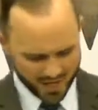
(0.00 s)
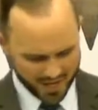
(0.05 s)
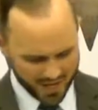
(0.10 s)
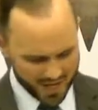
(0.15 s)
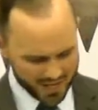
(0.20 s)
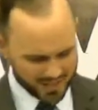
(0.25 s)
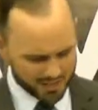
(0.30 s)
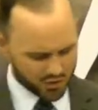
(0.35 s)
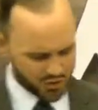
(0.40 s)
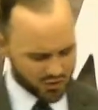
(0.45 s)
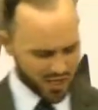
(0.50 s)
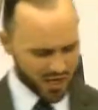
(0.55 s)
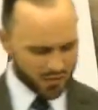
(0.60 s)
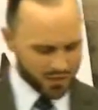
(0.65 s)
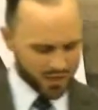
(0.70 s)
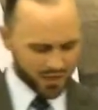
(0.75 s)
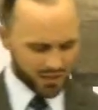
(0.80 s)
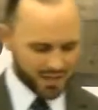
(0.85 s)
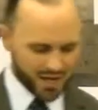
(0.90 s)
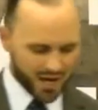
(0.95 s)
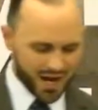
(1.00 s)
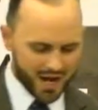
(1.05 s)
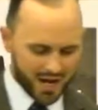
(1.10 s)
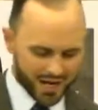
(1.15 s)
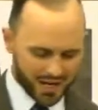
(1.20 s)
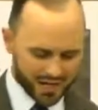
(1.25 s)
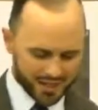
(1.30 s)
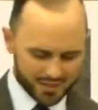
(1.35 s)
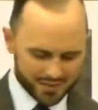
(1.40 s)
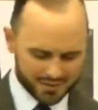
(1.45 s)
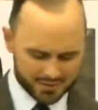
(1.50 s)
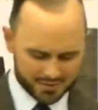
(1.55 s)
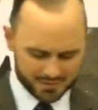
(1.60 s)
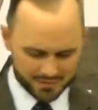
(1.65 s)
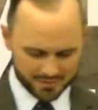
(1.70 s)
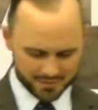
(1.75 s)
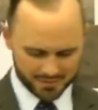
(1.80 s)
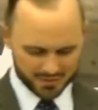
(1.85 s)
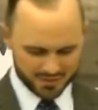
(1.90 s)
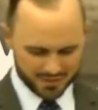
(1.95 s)
And it said that God
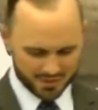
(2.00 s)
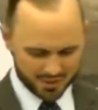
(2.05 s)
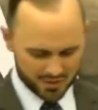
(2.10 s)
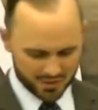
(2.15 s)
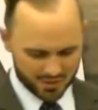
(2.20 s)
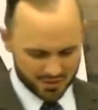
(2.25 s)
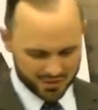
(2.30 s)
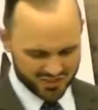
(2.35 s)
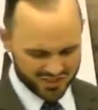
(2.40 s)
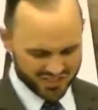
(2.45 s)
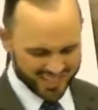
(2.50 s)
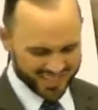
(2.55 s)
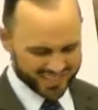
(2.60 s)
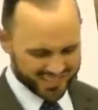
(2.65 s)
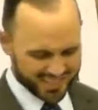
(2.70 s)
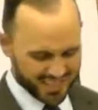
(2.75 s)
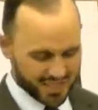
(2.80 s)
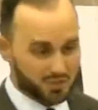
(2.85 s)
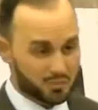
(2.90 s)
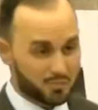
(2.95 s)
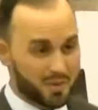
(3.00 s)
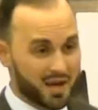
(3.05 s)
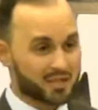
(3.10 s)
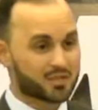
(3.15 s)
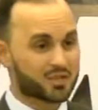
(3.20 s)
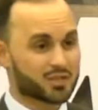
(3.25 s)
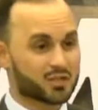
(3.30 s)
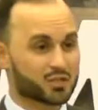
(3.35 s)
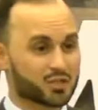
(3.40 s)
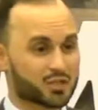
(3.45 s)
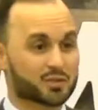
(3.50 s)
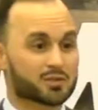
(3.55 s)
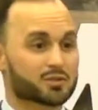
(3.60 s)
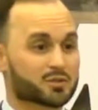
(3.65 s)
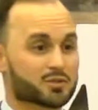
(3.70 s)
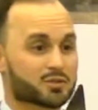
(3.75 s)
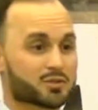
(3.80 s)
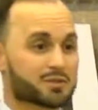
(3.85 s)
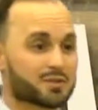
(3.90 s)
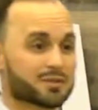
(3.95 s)
sent his
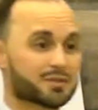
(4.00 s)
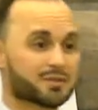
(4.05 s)
messengers